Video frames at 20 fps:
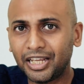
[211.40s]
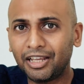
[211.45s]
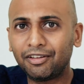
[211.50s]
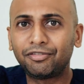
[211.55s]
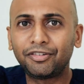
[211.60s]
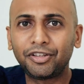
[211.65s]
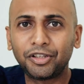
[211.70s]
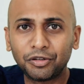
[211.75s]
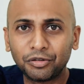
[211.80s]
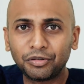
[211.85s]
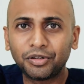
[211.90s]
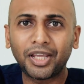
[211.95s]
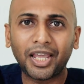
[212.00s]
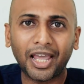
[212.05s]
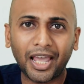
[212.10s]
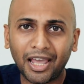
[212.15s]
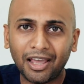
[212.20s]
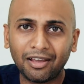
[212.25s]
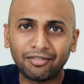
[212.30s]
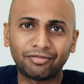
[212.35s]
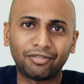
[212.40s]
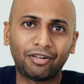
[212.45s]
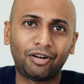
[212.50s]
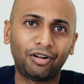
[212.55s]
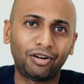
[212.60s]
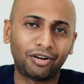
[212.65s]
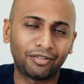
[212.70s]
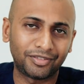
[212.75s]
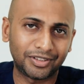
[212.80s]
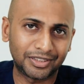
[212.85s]
If you have
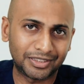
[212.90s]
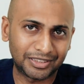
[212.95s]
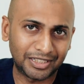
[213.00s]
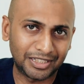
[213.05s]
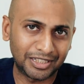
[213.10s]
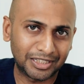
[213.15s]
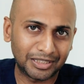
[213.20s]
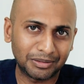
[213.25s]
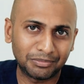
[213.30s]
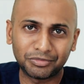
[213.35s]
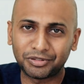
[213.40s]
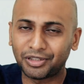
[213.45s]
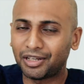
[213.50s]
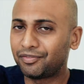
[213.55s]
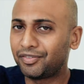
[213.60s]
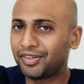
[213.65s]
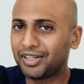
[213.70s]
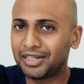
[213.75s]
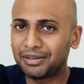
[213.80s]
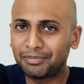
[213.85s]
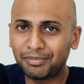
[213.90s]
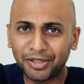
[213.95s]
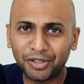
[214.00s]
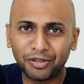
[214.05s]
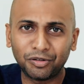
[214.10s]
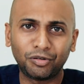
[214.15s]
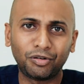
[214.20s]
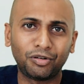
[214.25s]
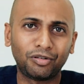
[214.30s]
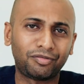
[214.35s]
all of these symptoms, you're having
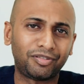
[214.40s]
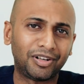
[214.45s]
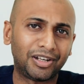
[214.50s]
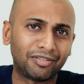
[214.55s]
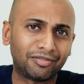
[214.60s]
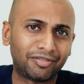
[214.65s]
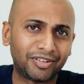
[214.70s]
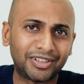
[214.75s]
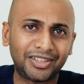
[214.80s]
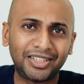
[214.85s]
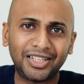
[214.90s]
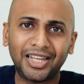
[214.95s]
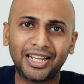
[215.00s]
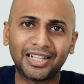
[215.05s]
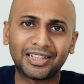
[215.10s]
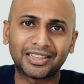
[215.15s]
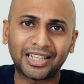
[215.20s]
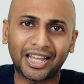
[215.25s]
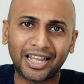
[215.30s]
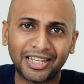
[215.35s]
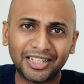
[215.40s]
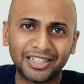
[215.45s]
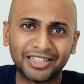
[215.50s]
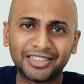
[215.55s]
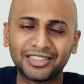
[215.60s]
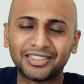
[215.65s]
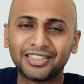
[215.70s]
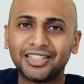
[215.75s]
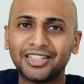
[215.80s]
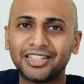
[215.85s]
libido, you're feeling fatigued,
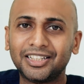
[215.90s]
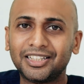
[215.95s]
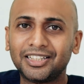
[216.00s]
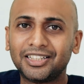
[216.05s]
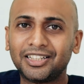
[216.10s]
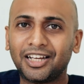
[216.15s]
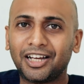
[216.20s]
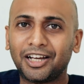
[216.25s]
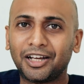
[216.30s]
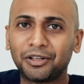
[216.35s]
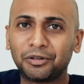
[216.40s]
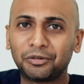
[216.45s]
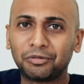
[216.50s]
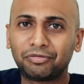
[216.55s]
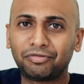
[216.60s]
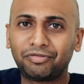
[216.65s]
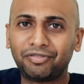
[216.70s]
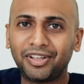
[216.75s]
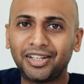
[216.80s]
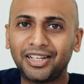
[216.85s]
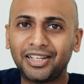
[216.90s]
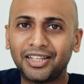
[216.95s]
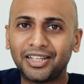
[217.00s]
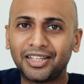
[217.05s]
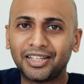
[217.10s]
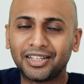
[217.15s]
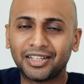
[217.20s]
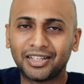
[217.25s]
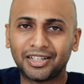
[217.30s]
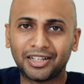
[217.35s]
tired, you're
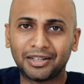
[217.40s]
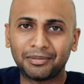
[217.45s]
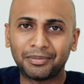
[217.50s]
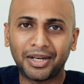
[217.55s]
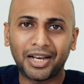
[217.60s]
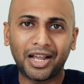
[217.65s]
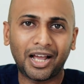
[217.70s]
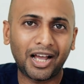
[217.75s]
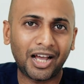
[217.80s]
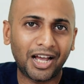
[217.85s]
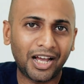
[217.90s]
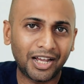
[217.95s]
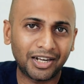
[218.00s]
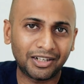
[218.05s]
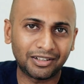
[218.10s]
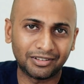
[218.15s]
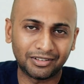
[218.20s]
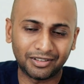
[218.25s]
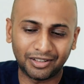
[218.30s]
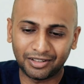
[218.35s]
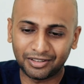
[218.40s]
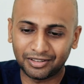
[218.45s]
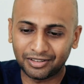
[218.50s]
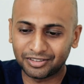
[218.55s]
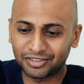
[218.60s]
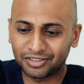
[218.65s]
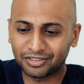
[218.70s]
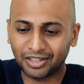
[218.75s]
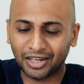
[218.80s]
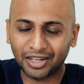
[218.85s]
feeling a bit hard
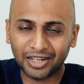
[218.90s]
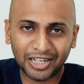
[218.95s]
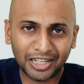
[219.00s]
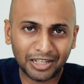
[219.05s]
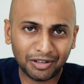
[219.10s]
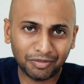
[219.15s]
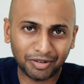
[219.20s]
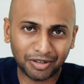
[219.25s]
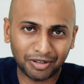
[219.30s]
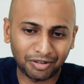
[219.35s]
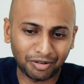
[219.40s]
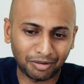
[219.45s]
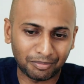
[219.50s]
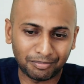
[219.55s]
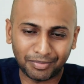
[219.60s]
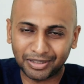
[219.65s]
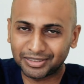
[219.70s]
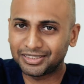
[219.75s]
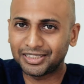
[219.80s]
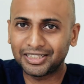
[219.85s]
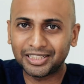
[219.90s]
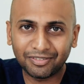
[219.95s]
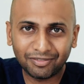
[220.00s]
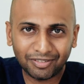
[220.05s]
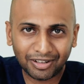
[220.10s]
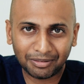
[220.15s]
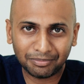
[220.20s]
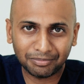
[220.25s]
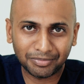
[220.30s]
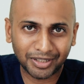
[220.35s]
and struggling with your muscle
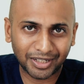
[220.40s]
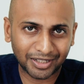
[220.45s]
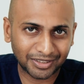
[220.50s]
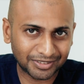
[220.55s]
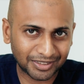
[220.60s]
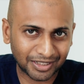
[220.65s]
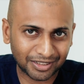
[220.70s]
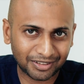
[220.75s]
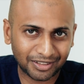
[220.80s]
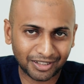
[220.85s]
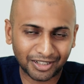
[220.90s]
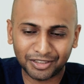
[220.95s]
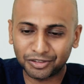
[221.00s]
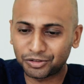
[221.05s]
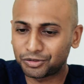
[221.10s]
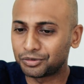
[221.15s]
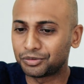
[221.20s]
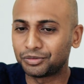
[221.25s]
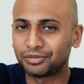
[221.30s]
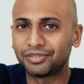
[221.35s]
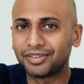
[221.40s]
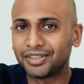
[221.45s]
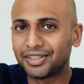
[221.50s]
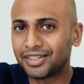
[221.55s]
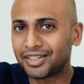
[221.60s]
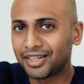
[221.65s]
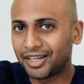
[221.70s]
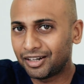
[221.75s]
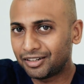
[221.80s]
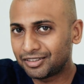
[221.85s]
development, etc. So
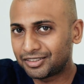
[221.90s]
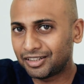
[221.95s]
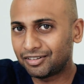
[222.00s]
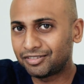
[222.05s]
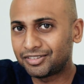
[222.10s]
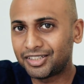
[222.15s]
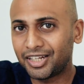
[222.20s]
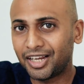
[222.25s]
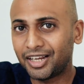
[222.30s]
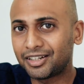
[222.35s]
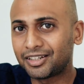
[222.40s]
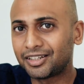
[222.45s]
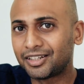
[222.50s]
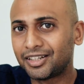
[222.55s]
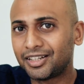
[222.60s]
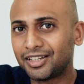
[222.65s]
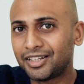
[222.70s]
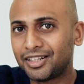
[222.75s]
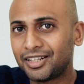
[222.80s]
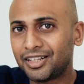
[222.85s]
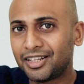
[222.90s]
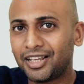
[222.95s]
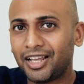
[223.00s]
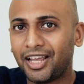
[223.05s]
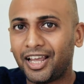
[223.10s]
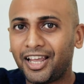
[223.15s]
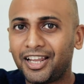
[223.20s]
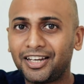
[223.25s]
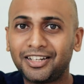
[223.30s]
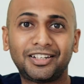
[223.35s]
get yourself checked,
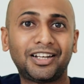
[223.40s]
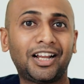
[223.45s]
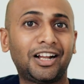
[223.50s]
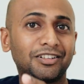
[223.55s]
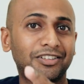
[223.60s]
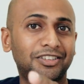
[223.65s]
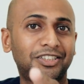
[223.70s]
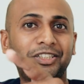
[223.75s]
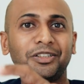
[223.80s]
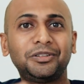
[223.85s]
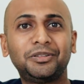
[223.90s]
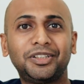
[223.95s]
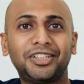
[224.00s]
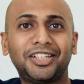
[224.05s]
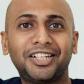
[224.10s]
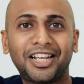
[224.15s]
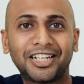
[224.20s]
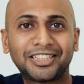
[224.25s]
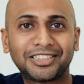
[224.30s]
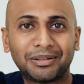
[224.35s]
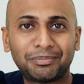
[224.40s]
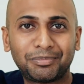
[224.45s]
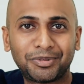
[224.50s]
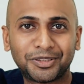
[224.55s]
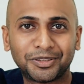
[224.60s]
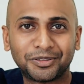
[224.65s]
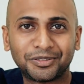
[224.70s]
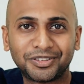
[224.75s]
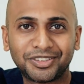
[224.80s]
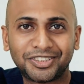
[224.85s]
and I'll see you in the next
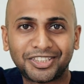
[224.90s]
episode.